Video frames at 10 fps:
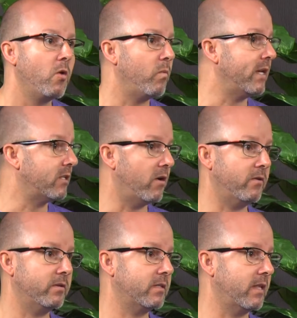We
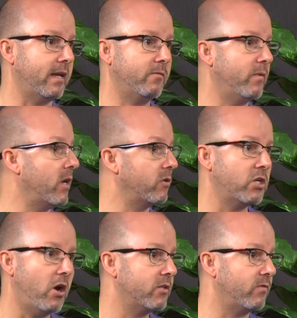don't
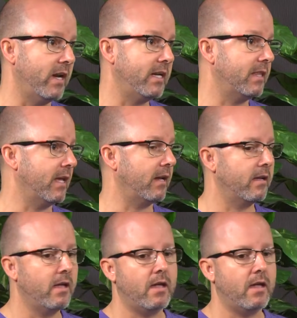charge for anything.